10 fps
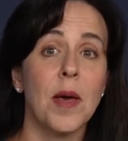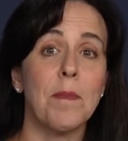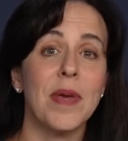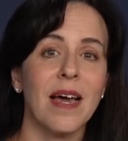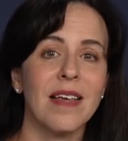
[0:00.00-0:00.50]

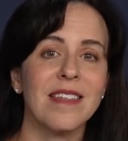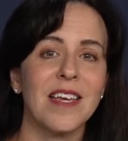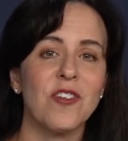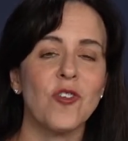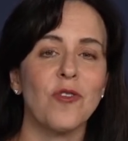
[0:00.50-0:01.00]
because they
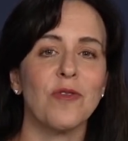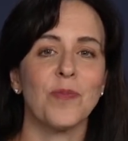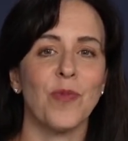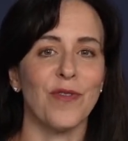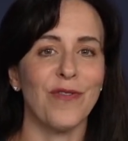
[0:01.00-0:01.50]
choose
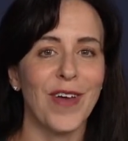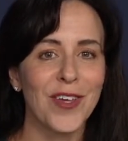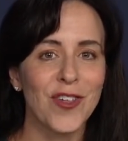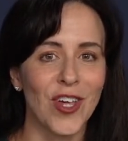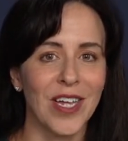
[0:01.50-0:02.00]

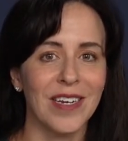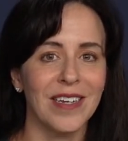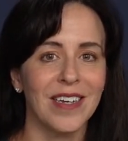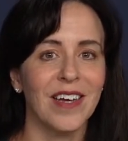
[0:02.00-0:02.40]
perfection